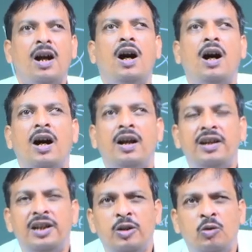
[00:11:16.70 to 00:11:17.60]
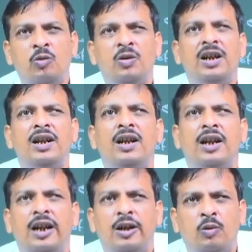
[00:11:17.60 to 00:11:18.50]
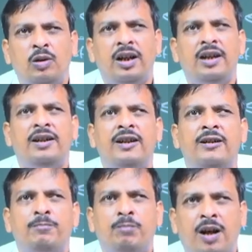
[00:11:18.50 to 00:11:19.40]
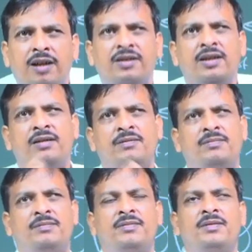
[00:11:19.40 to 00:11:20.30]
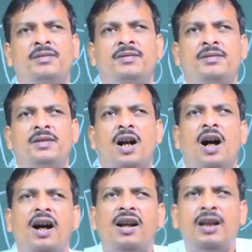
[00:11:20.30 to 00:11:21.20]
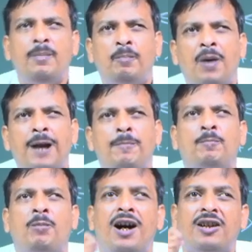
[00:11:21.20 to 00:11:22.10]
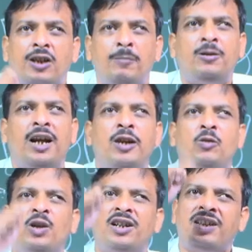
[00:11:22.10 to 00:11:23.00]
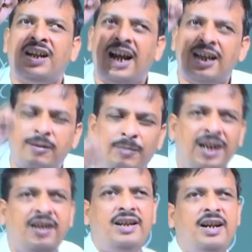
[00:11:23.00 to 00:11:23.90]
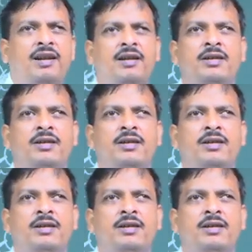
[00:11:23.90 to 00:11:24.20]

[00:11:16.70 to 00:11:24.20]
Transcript: Are you an educated person? Or the purpose of the education has met there?